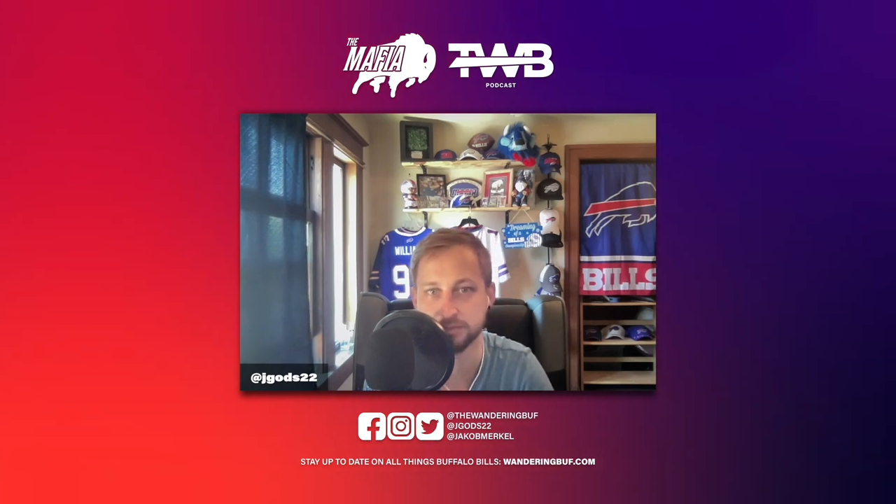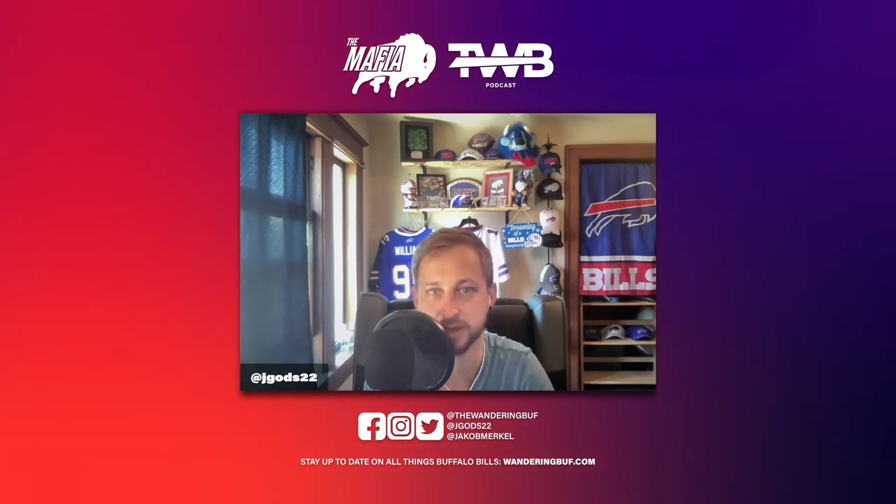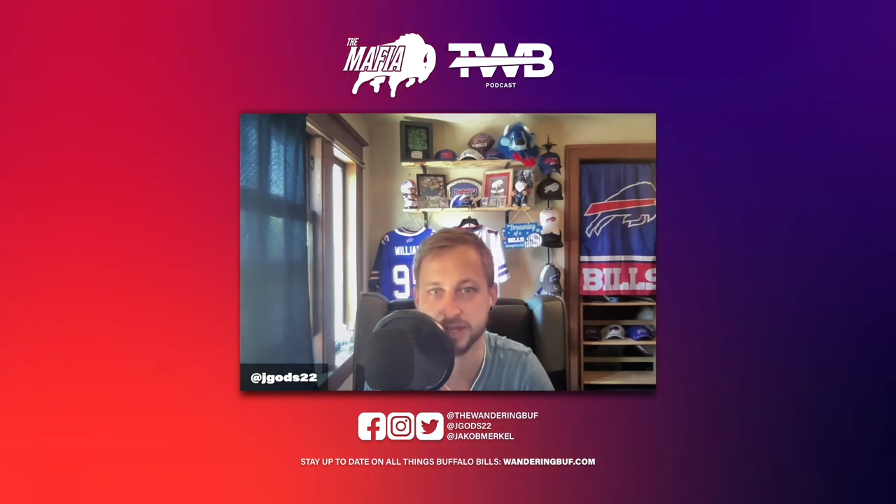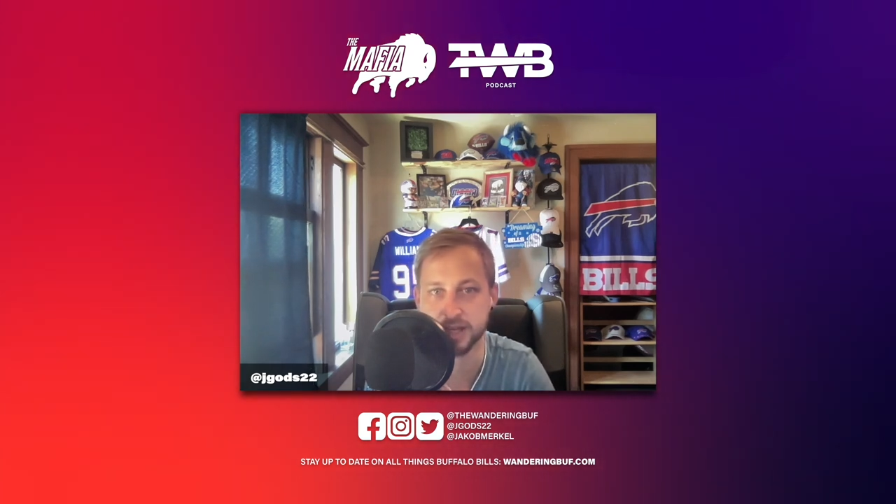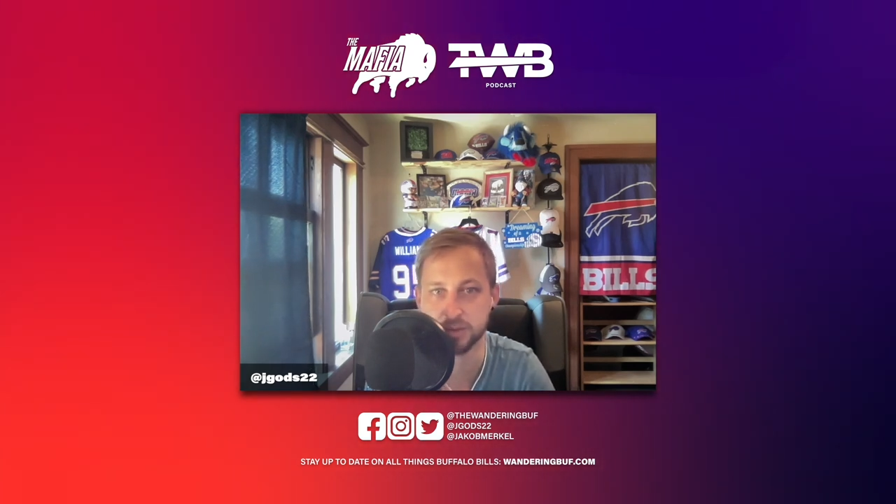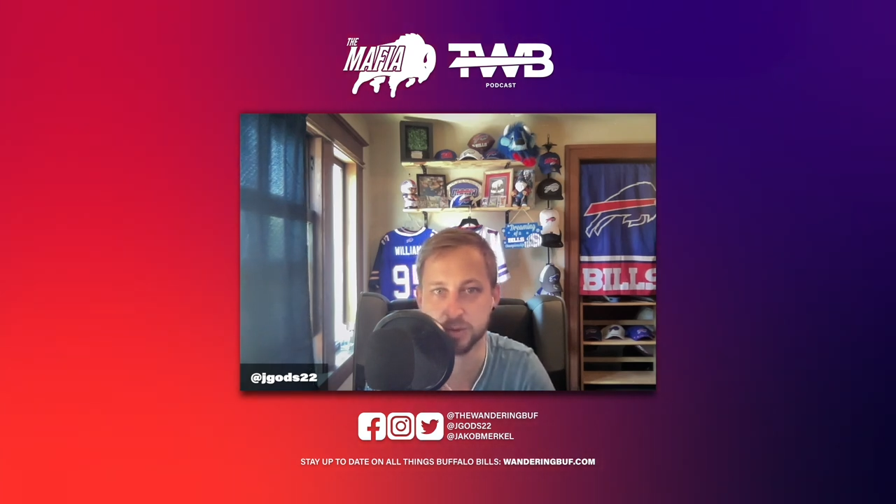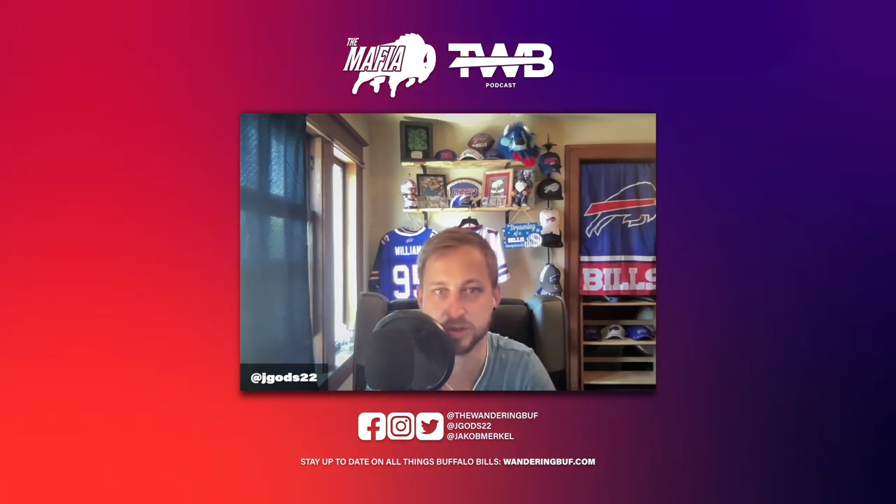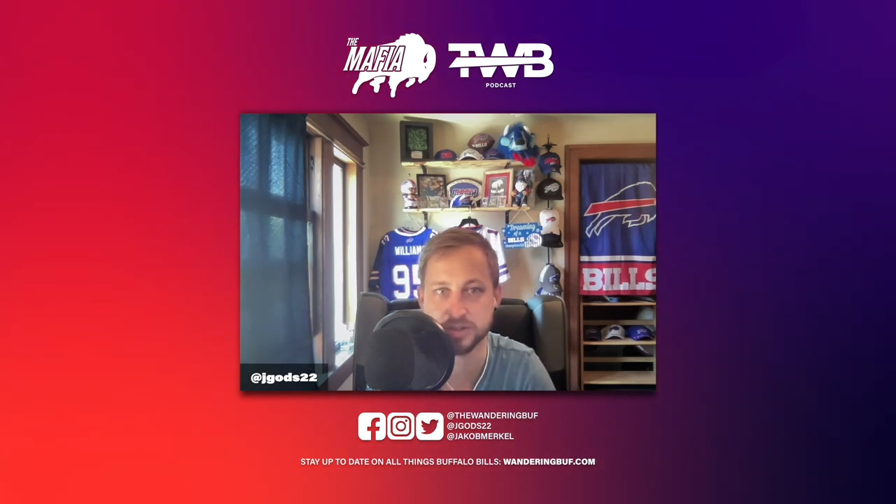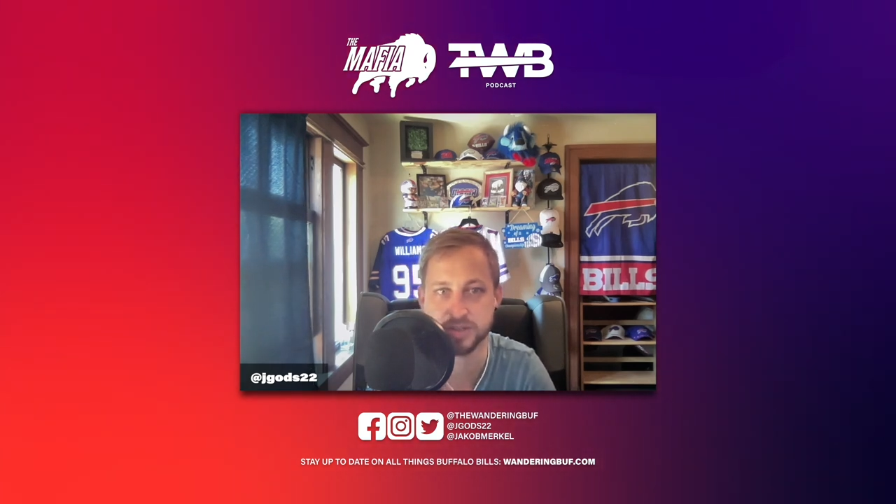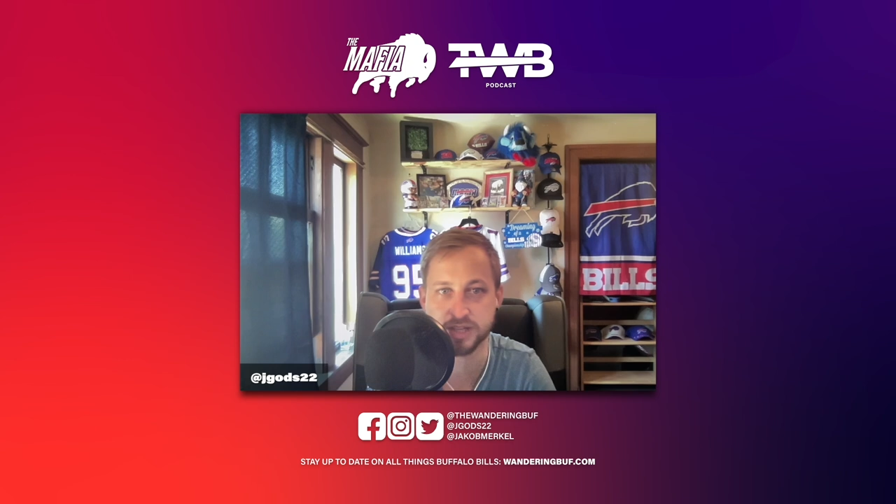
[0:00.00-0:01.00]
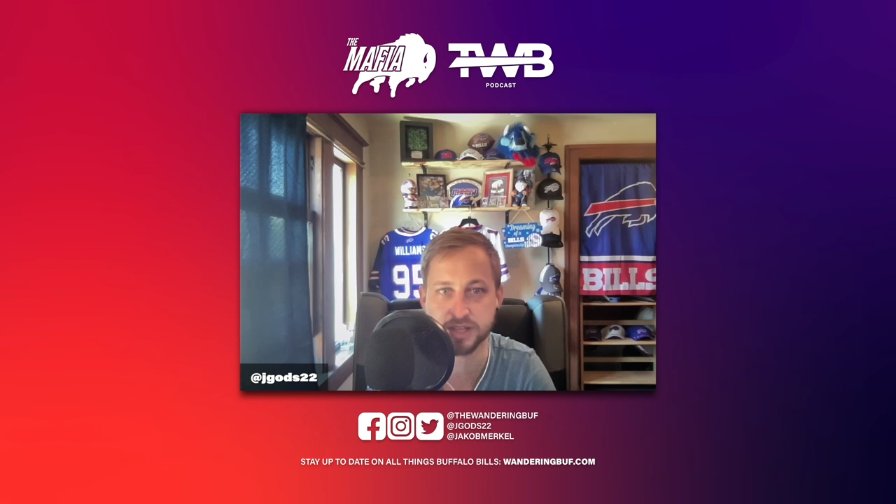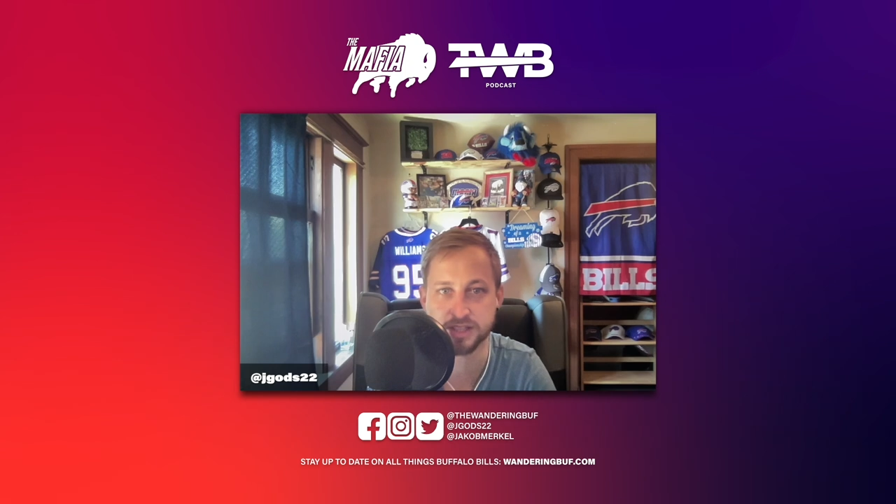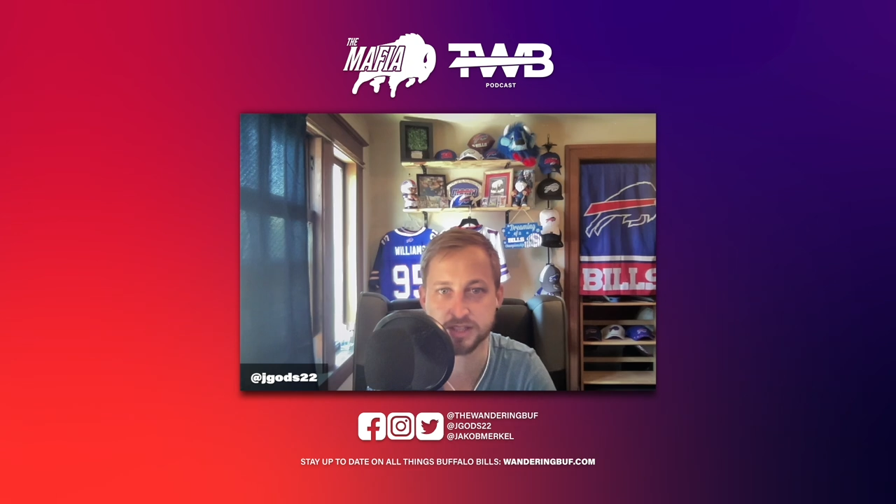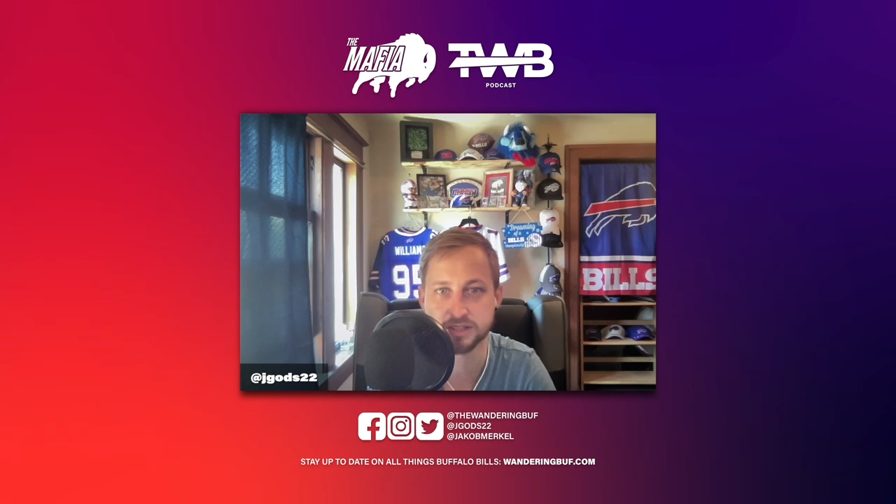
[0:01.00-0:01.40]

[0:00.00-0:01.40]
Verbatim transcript: Mike Edwards, and